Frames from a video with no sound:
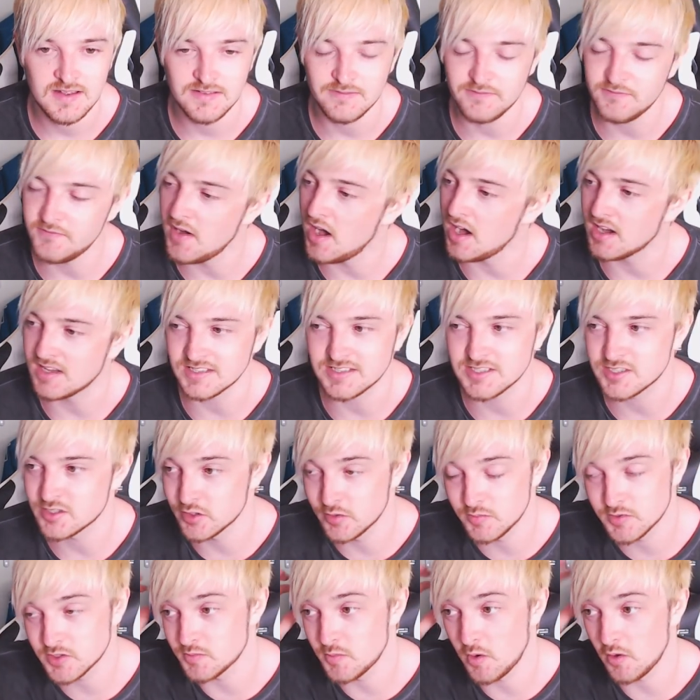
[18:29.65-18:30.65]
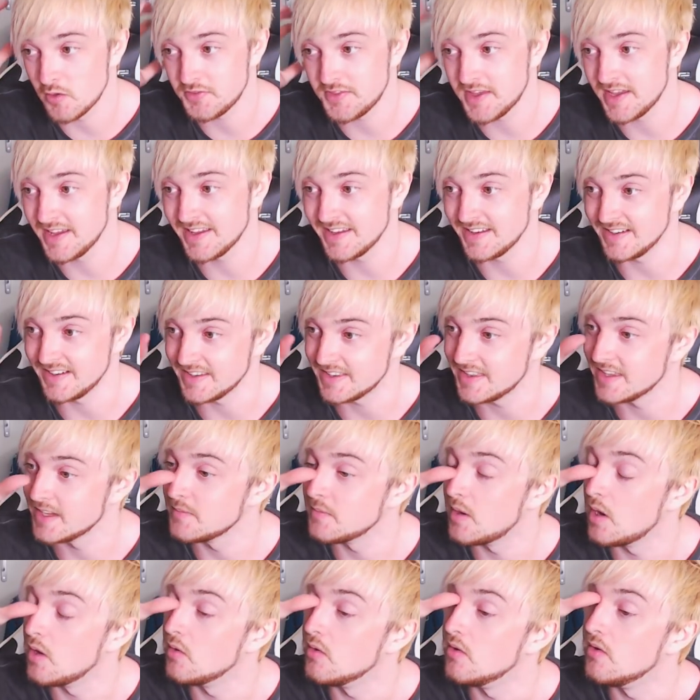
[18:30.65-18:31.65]
Fuck, it's so much more thinking to think
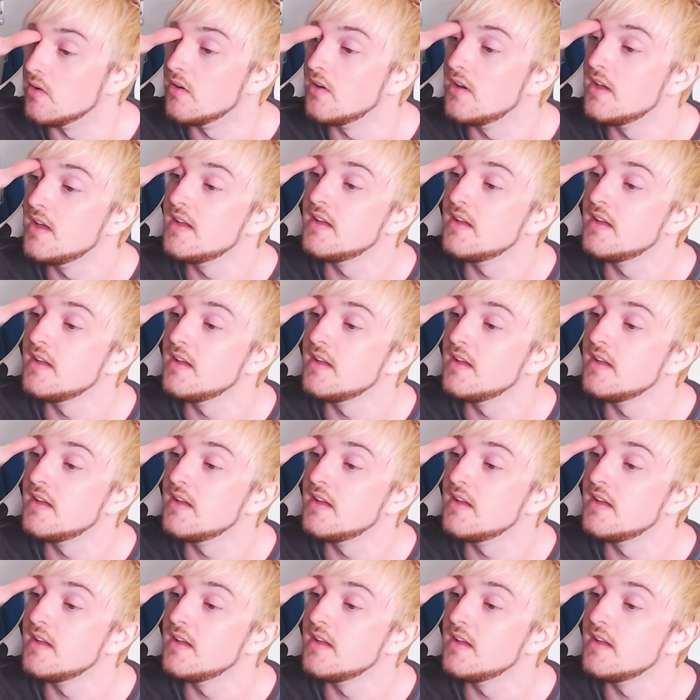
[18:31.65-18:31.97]
about, though.